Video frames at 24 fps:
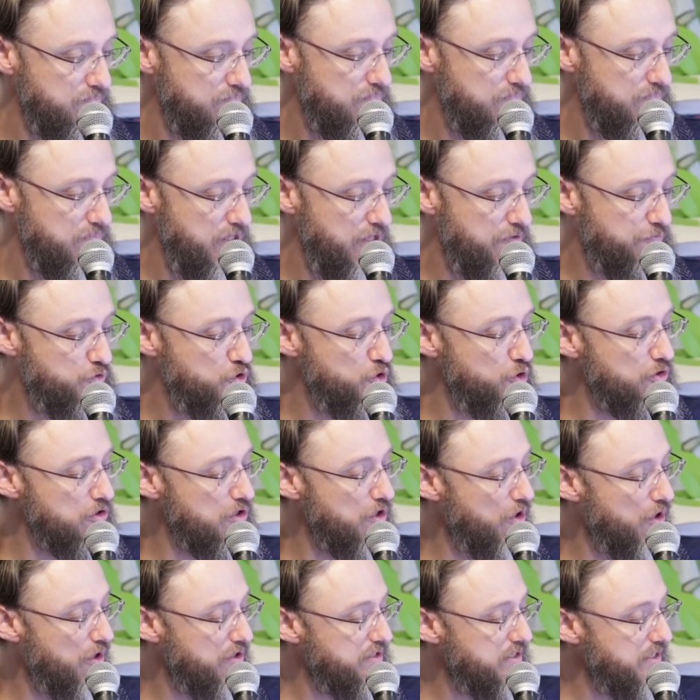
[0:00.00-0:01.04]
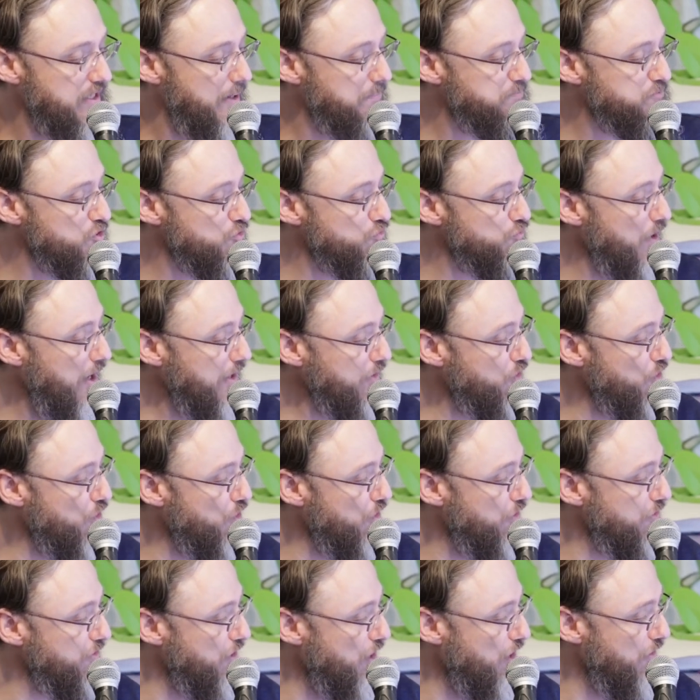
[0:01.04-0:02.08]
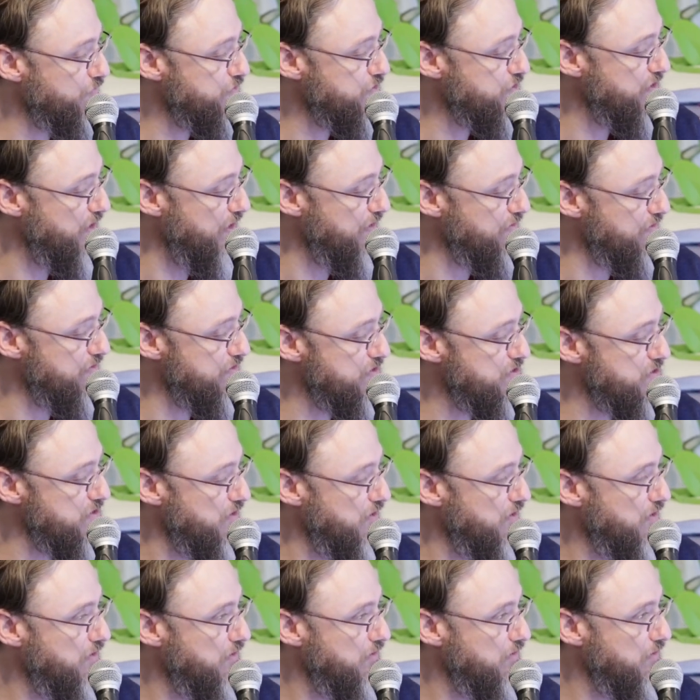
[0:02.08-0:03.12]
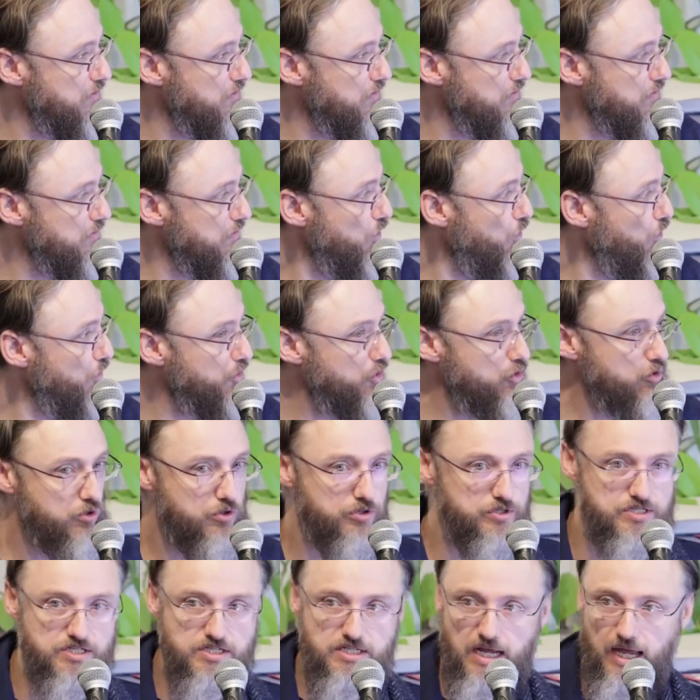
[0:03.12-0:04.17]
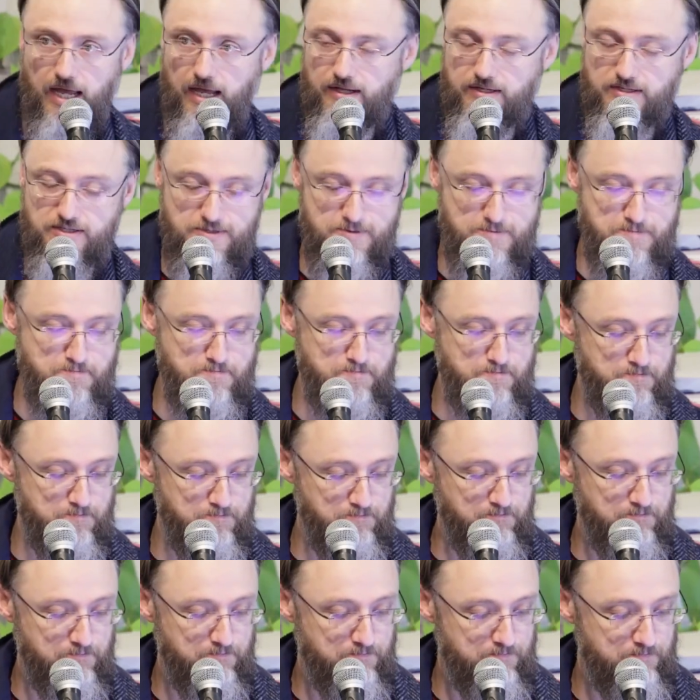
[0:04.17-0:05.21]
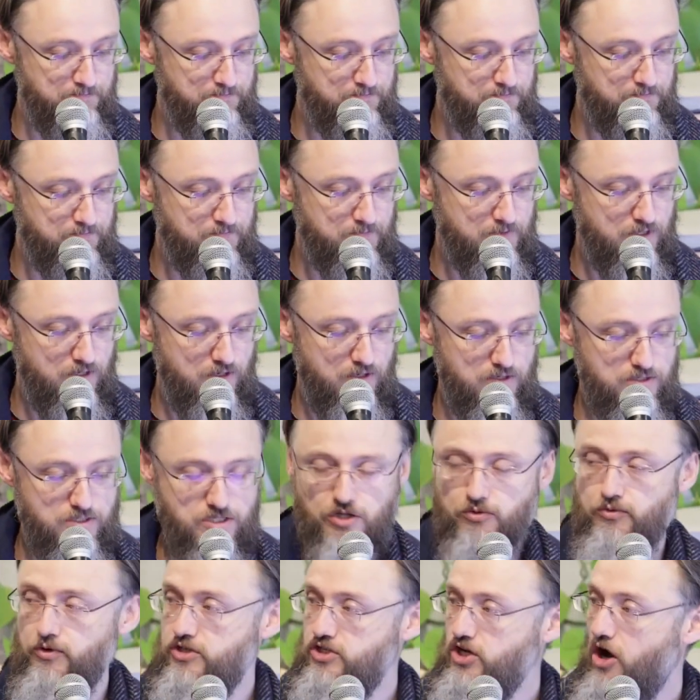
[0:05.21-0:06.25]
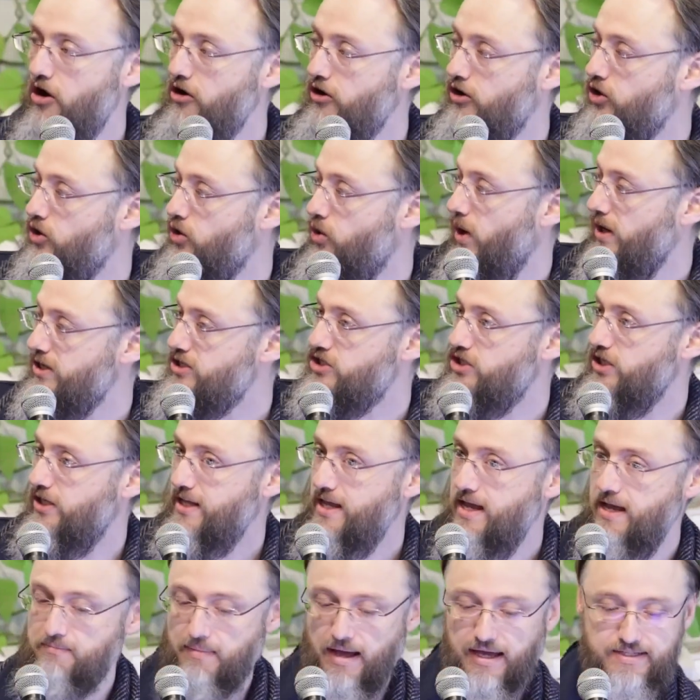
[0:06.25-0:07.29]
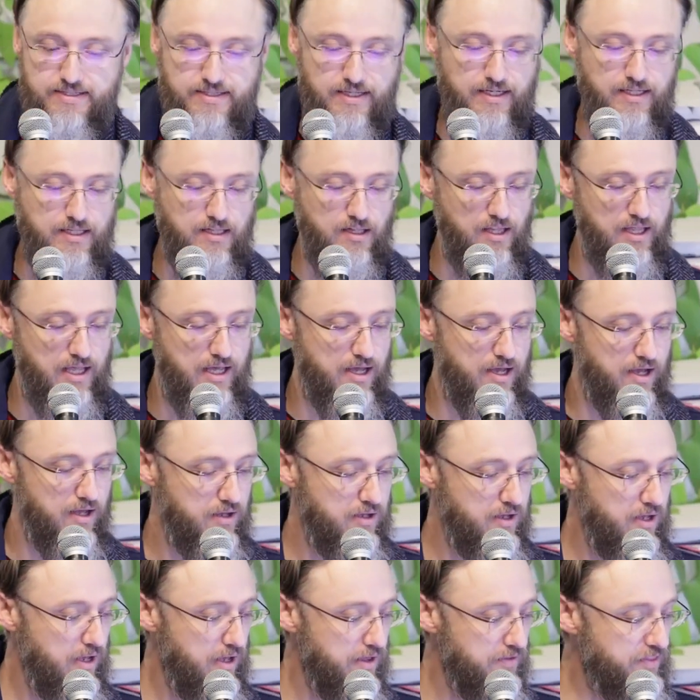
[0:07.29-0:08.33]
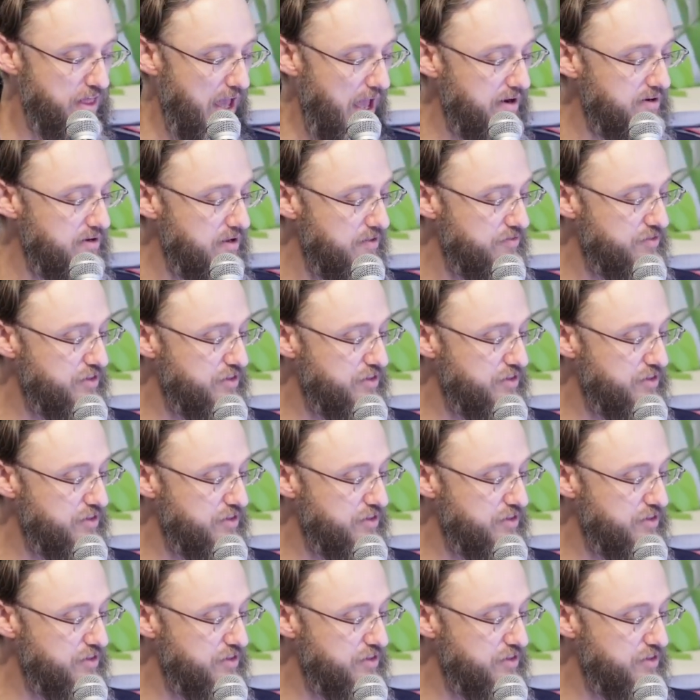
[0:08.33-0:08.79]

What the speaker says: If you, Lord, kept a record of sins, Lord, who could stand? So the rhetorical question here makes it clear that the